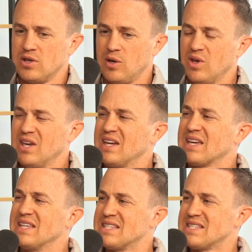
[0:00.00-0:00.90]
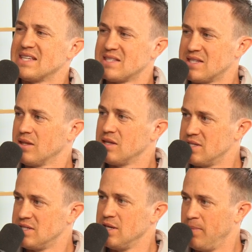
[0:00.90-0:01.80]
that we get to consistently
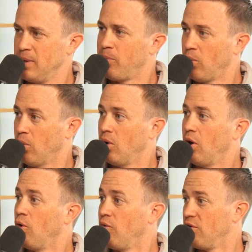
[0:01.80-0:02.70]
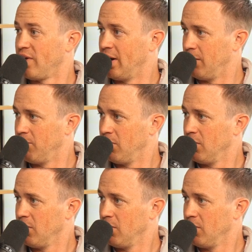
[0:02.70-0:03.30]
see people over time.